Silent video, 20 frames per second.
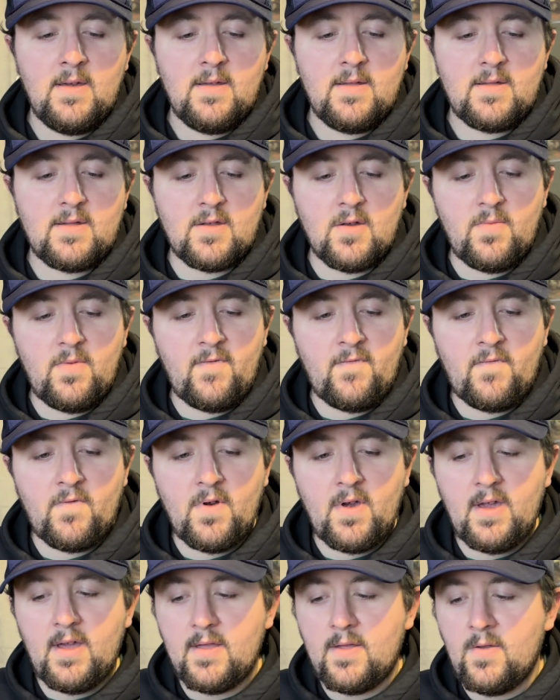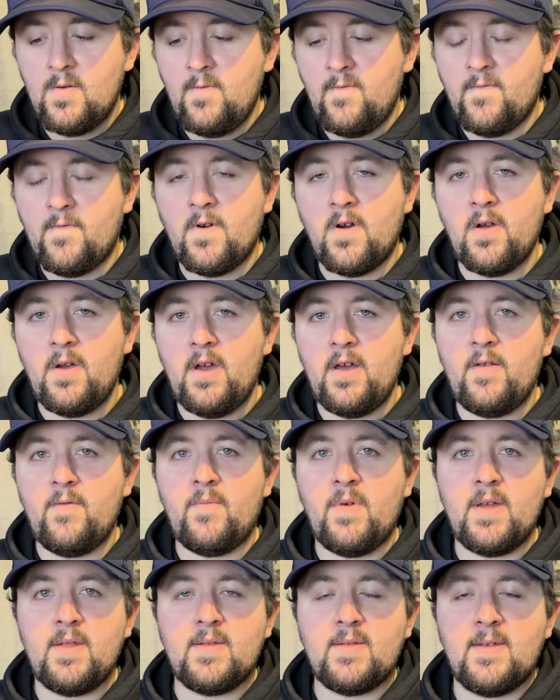So before I get too far ahead of
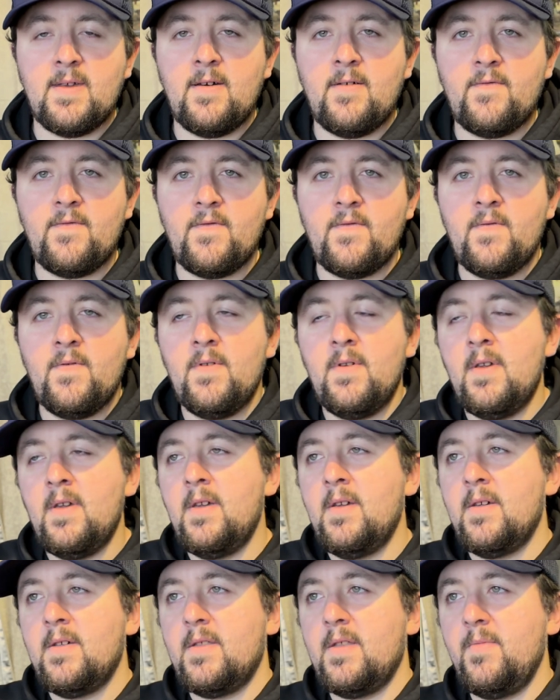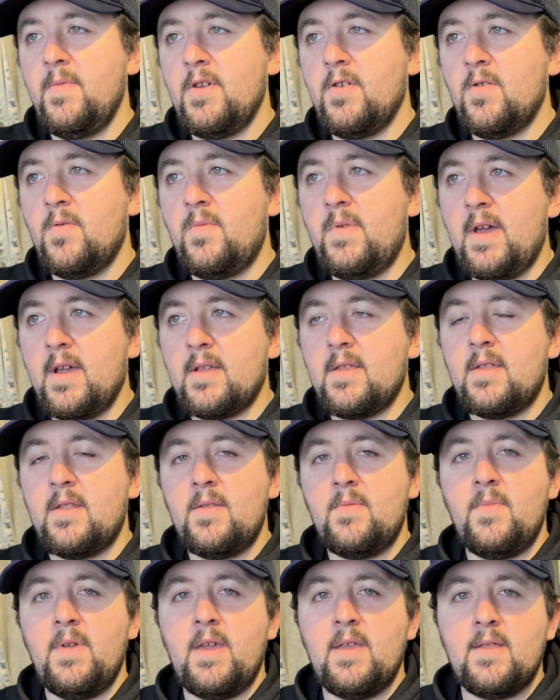myself, let me go back to
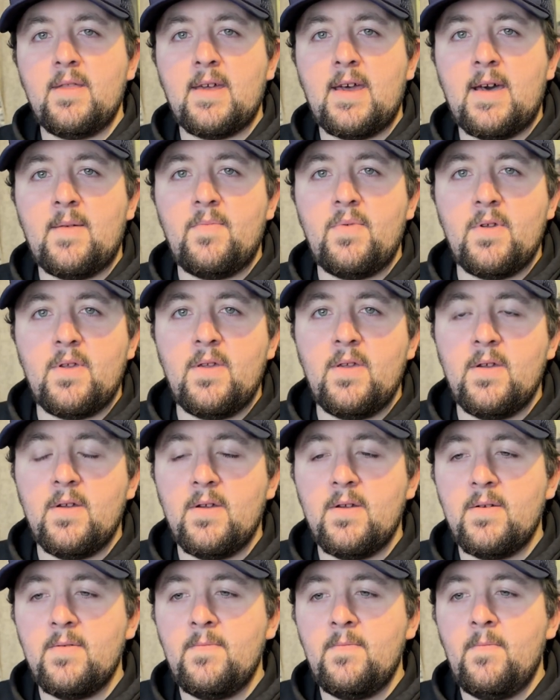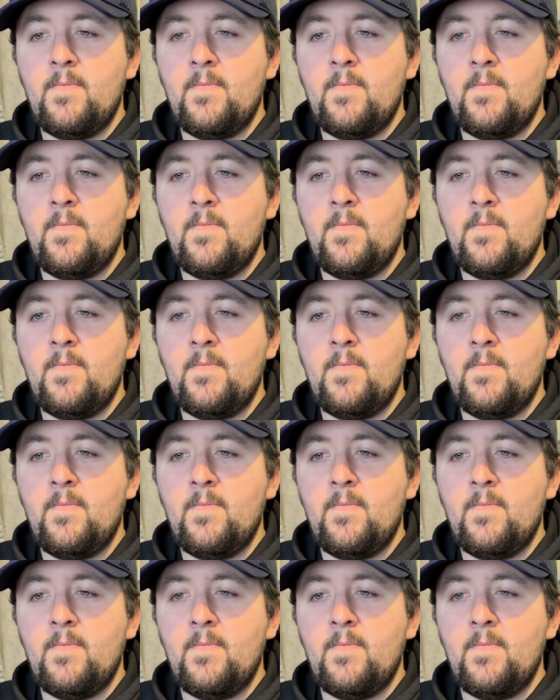the main topic here,